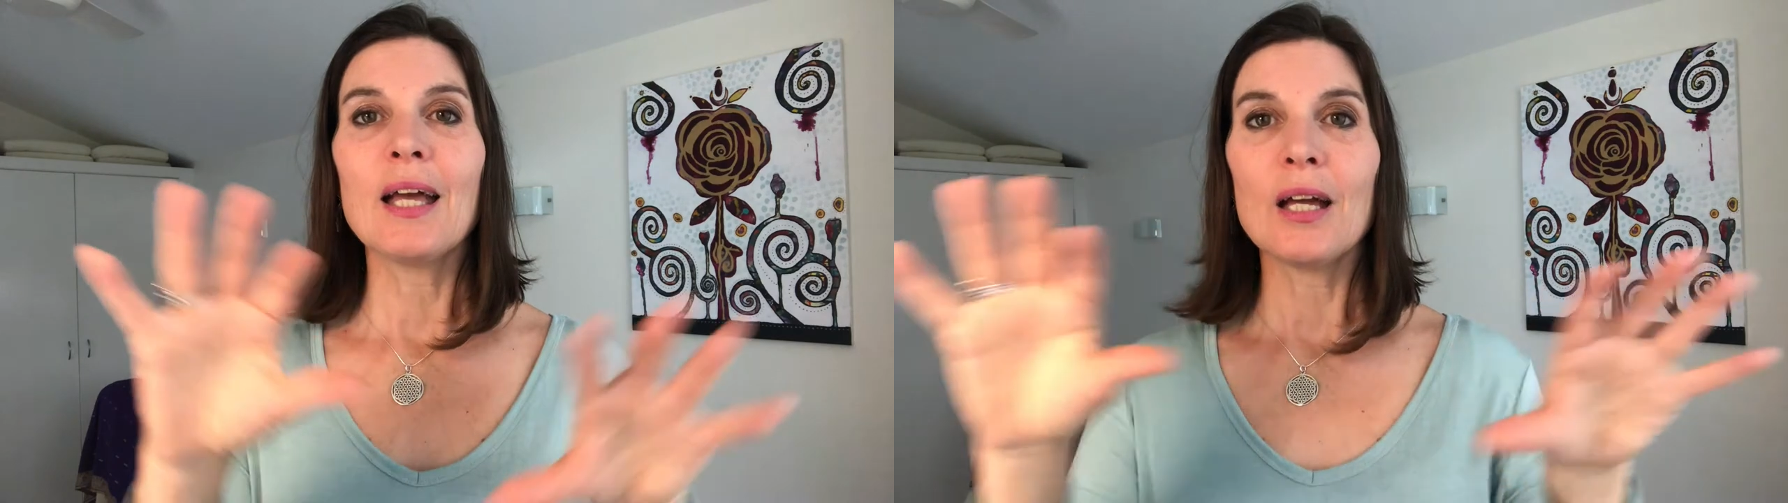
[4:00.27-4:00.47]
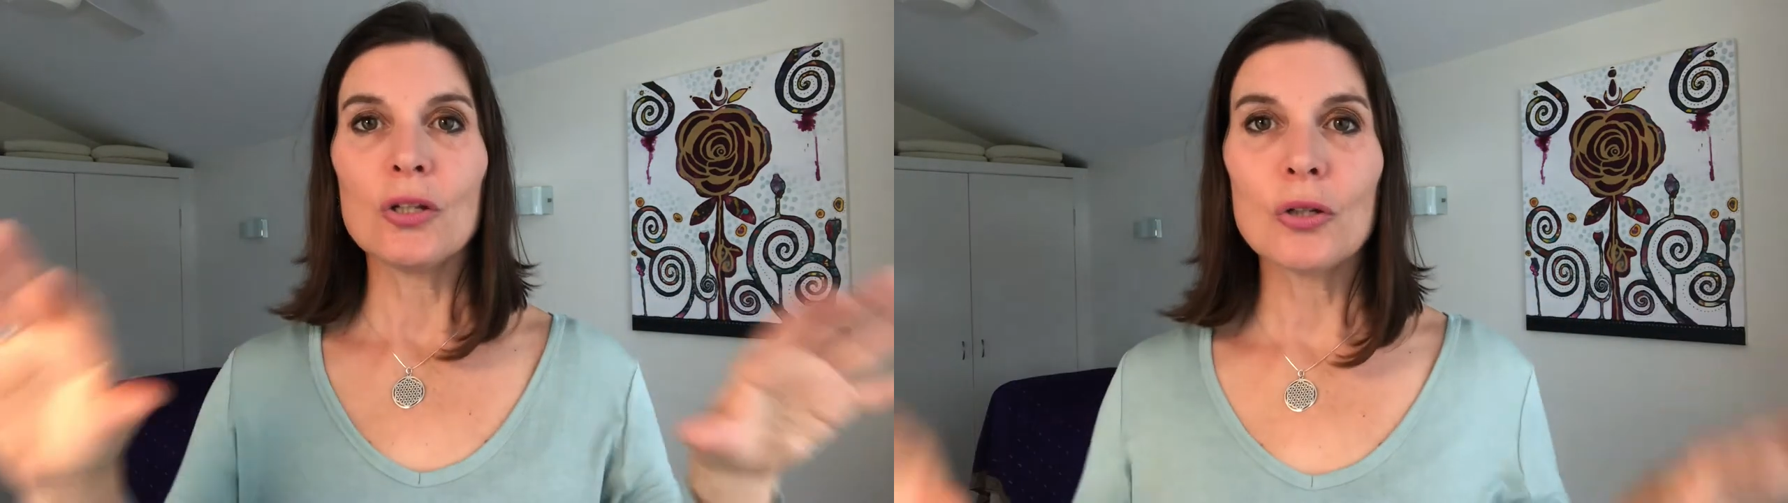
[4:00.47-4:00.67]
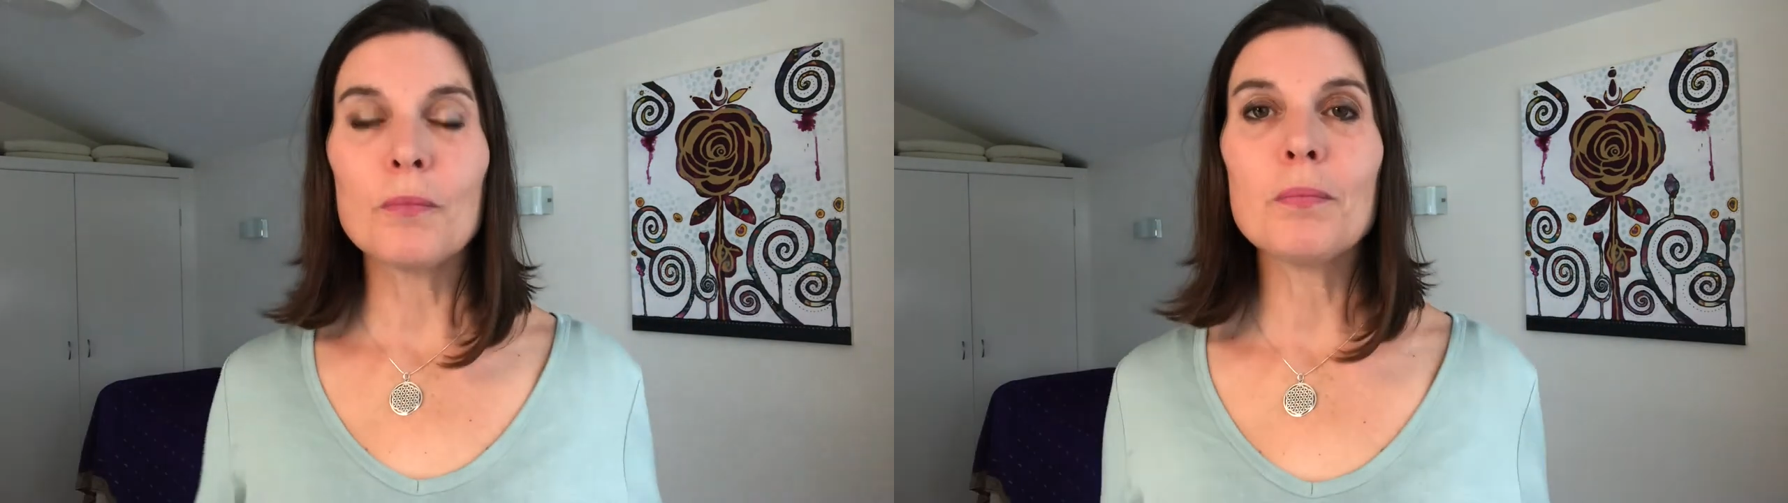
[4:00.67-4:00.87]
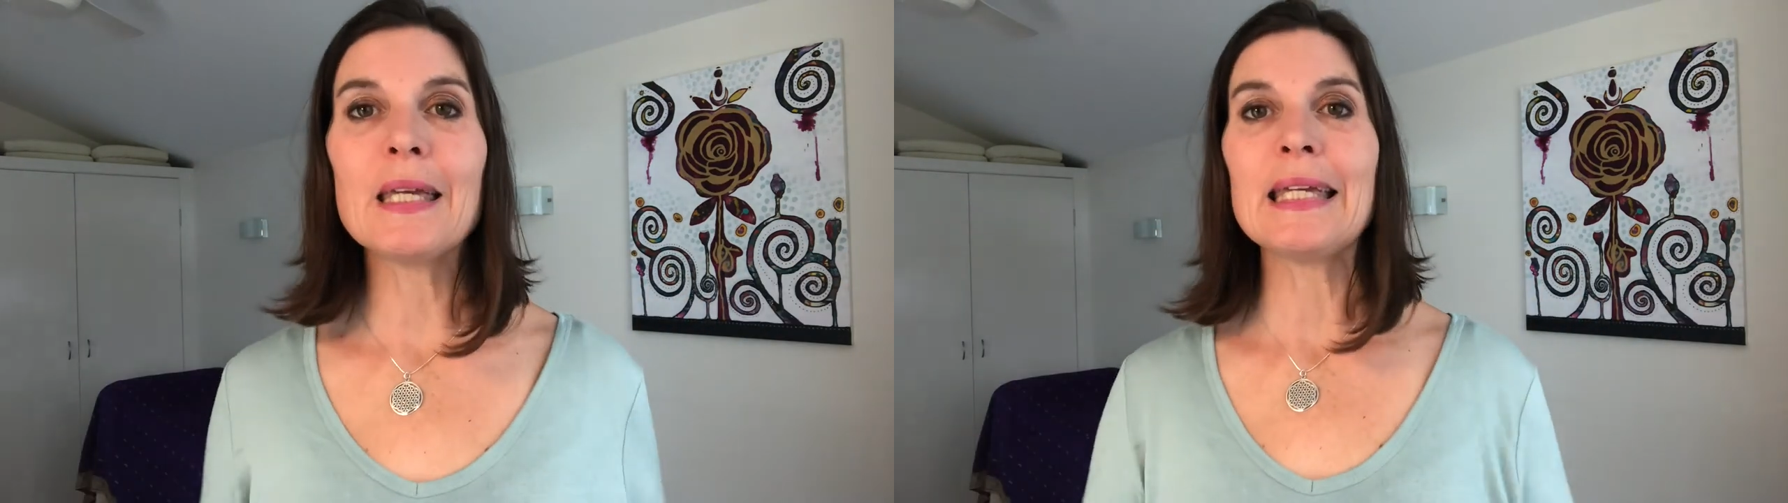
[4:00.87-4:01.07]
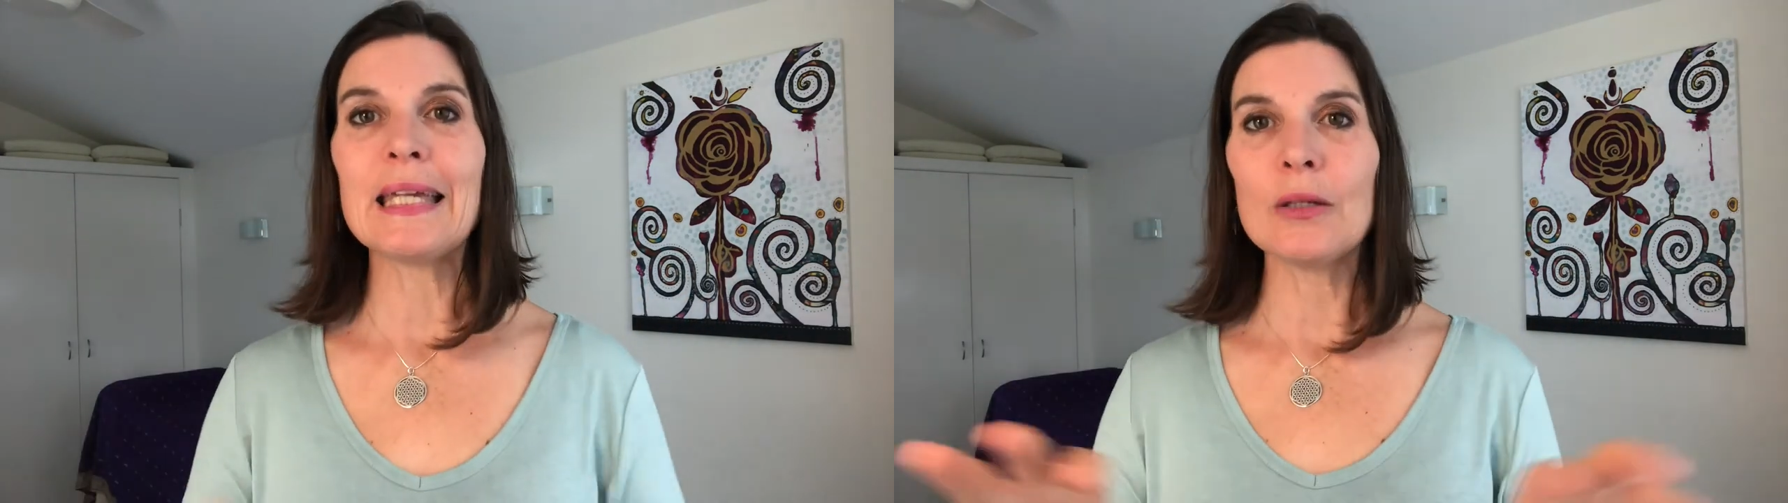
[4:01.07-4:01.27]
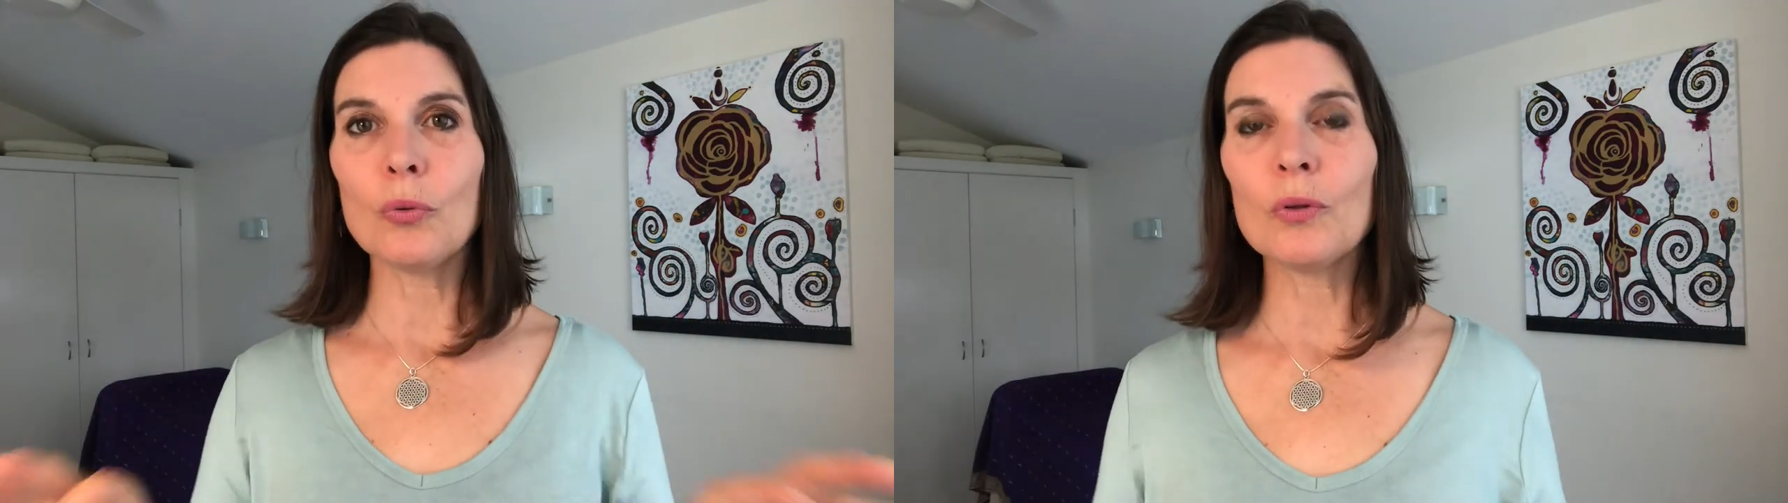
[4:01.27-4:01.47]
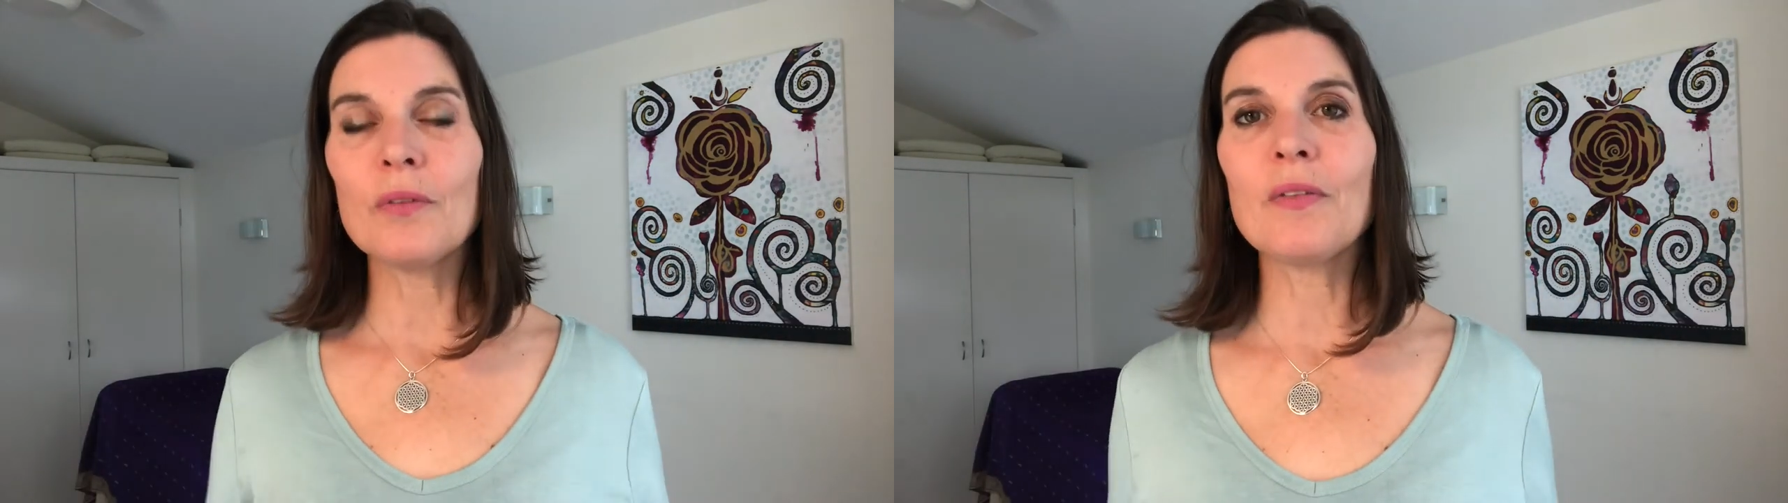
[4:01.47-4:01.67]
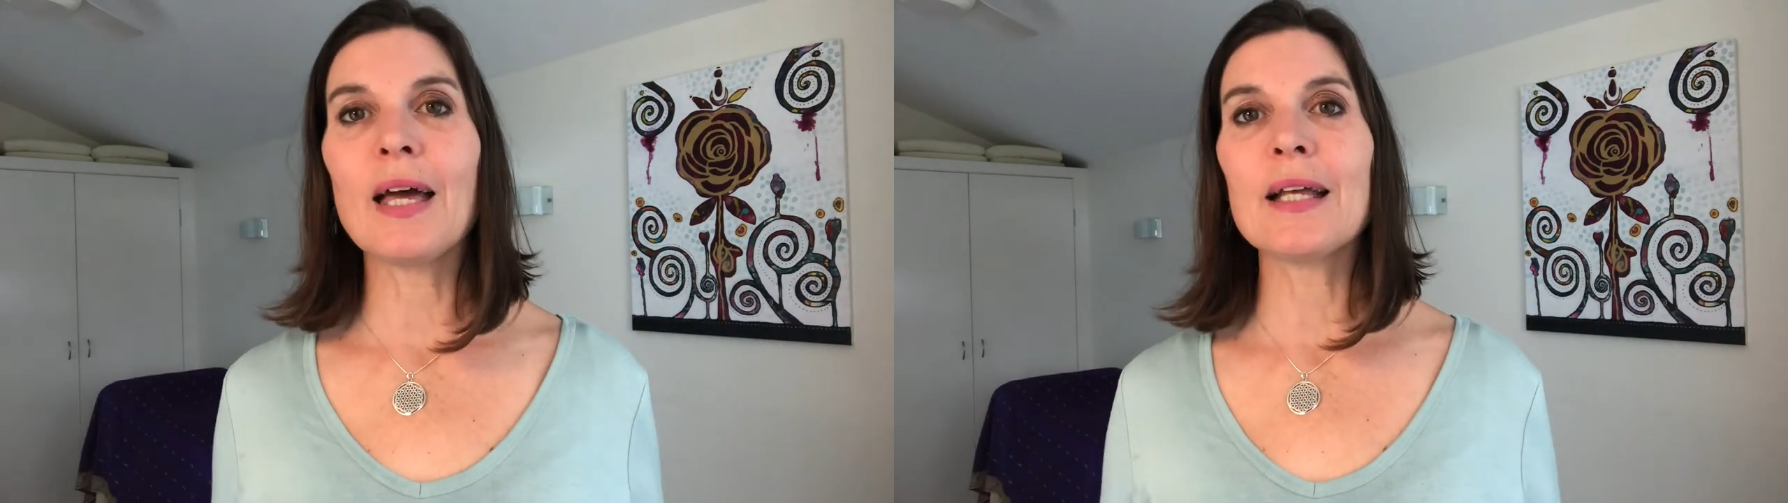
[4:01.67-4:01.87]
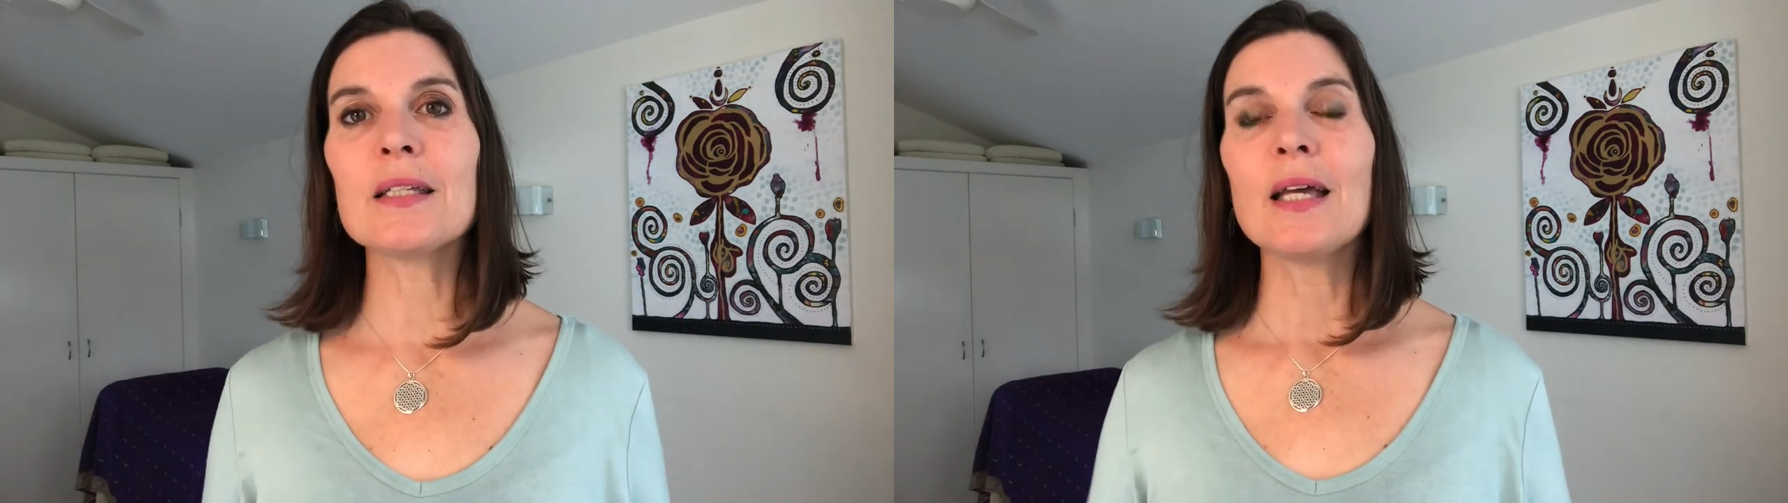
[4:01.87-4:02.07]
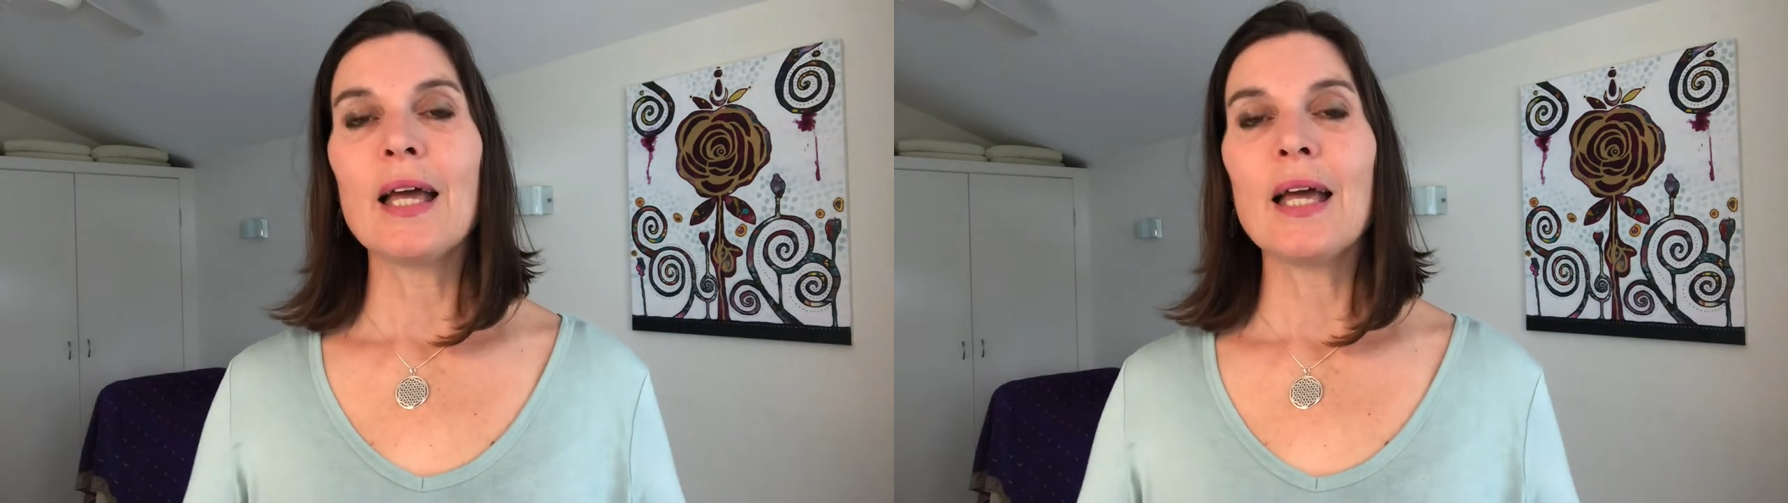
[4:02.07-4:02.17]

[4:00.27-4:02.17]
and you can be in all of that.